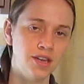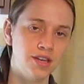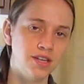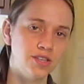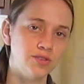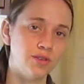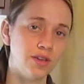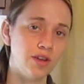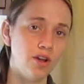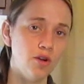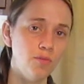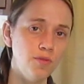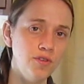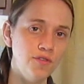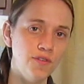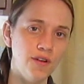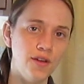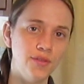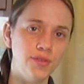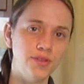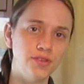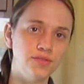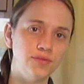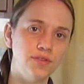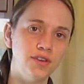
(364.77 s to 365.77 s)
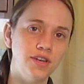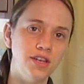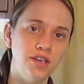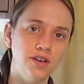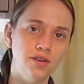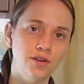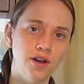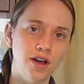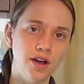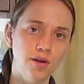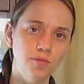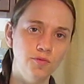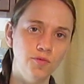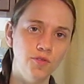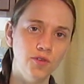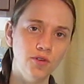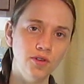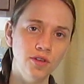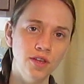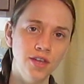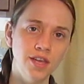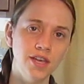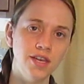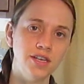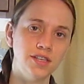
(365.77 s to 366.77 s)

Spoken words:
So I hope you found this video helpful.